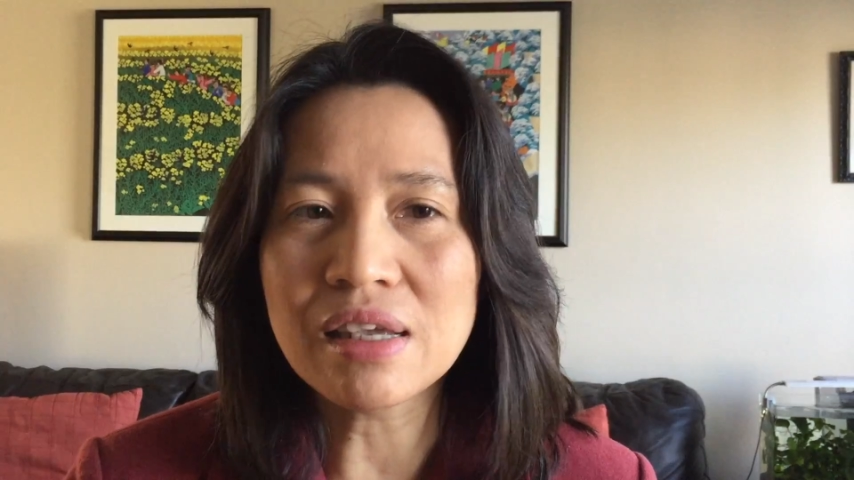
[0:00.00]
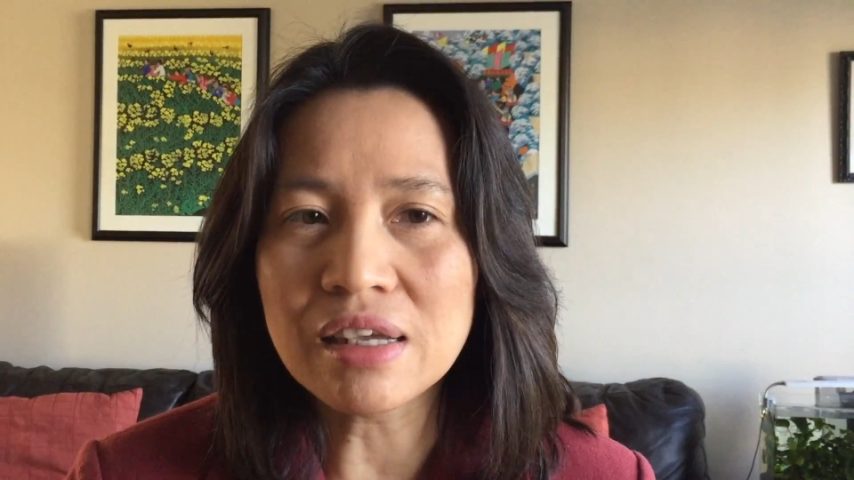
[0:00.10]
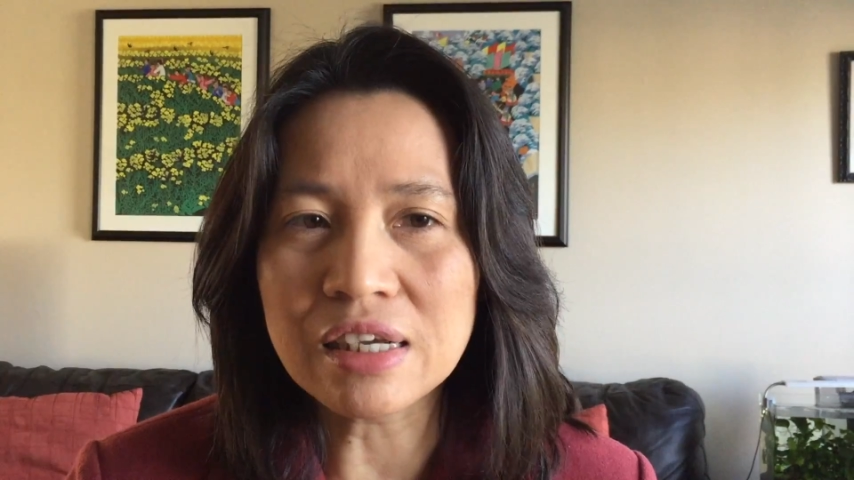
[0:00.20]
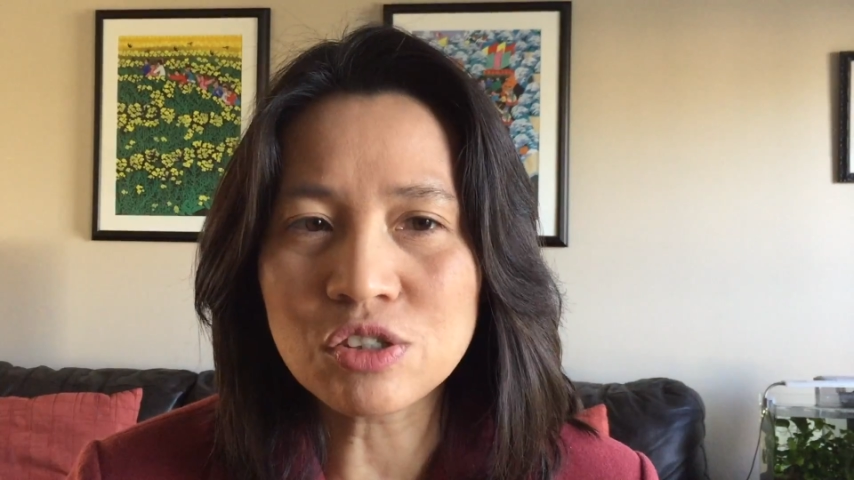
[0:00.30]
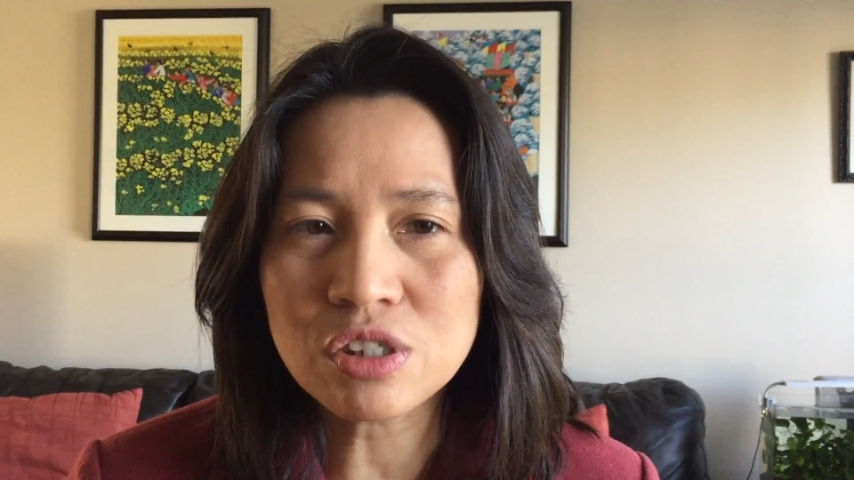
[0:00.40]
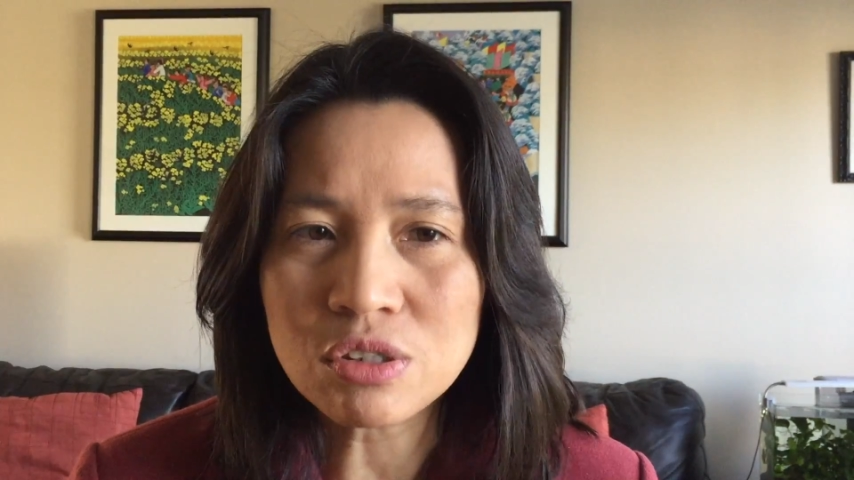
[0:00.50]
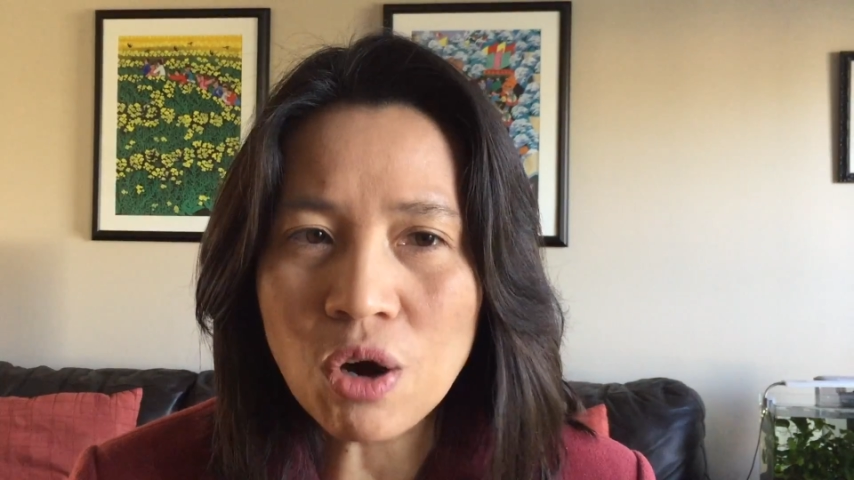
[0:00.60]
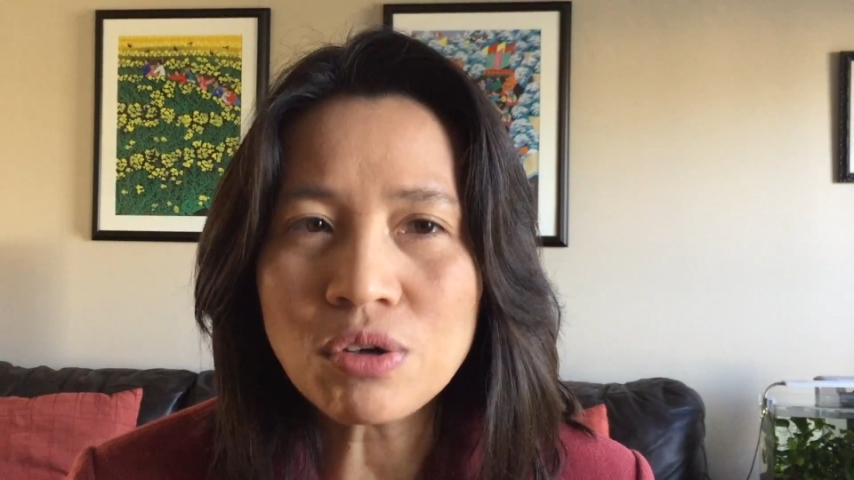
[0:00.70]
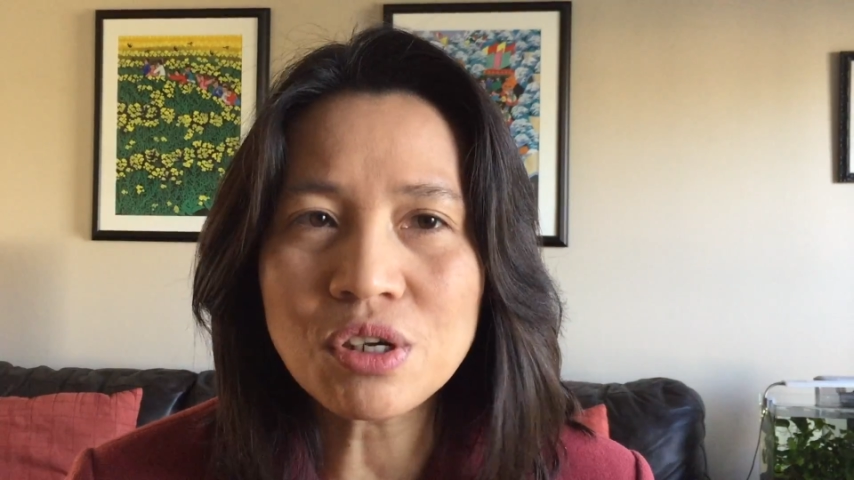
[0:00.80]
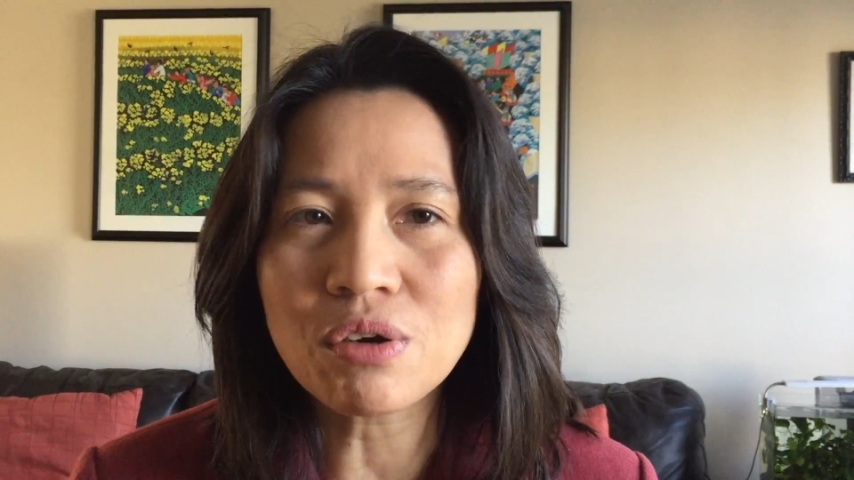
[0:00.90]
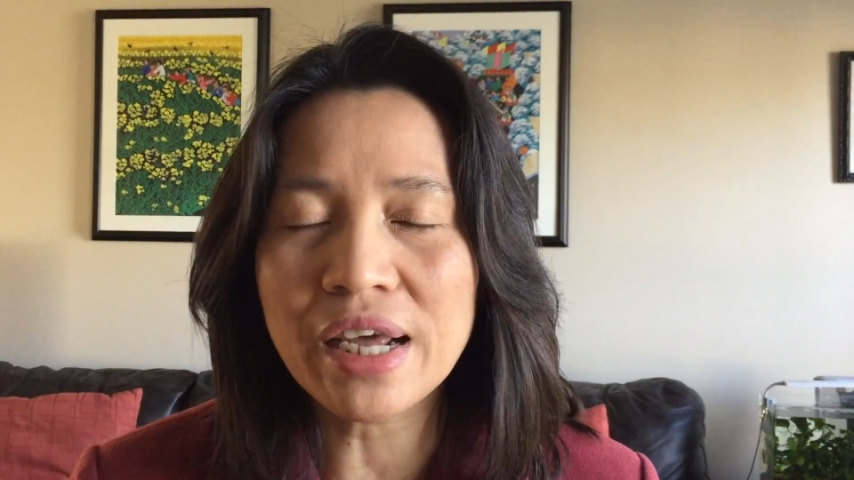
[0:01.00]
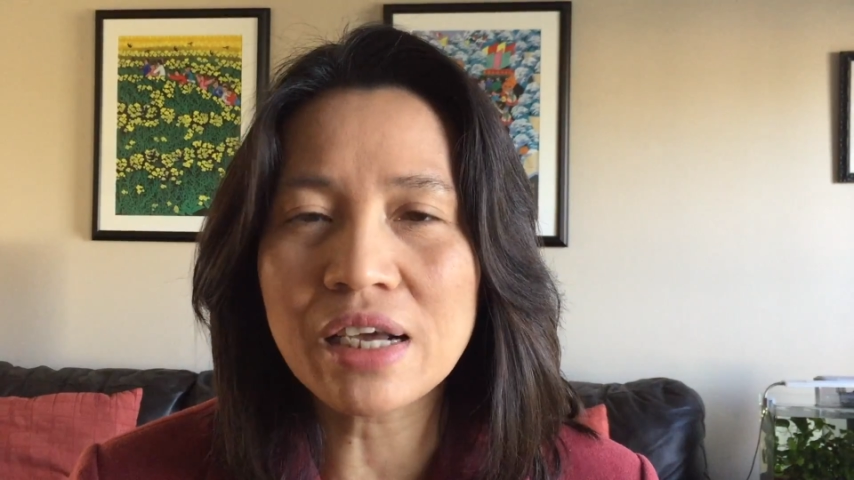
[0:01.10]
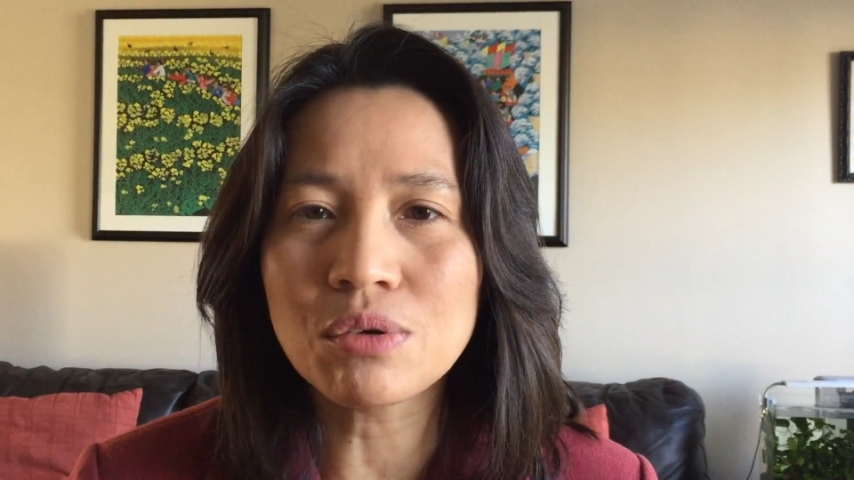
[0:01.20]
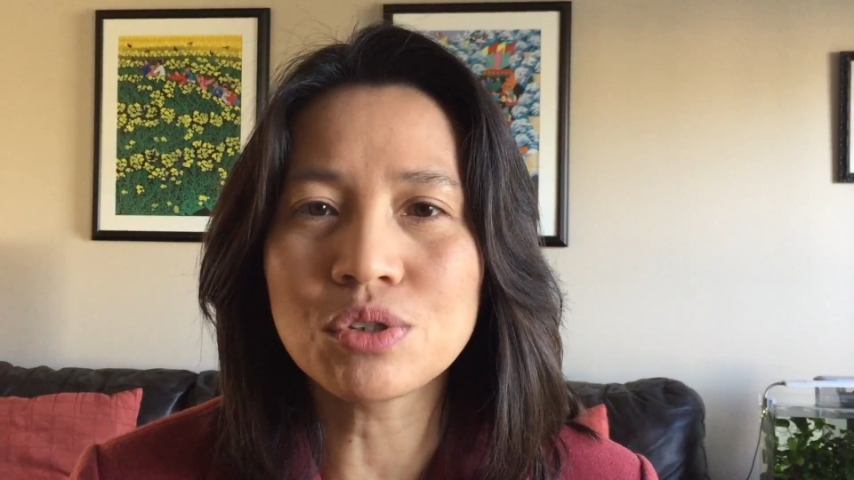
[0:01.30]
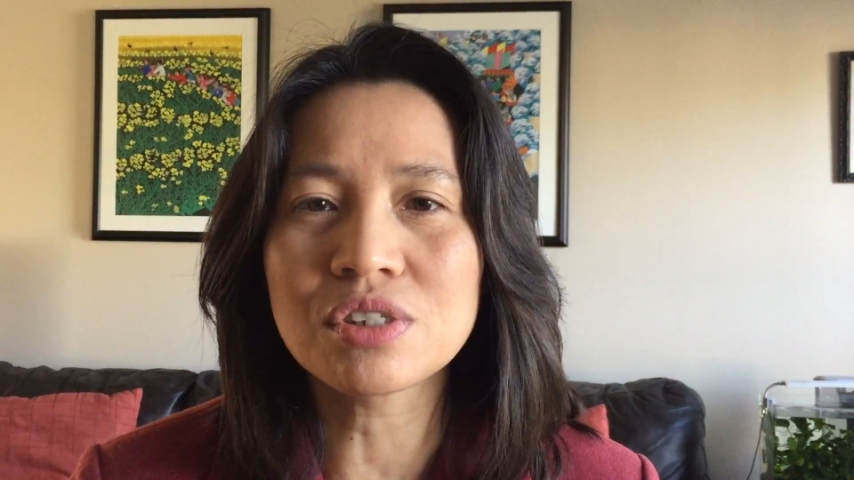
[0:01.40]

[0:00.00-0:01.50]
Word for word: In tonal language,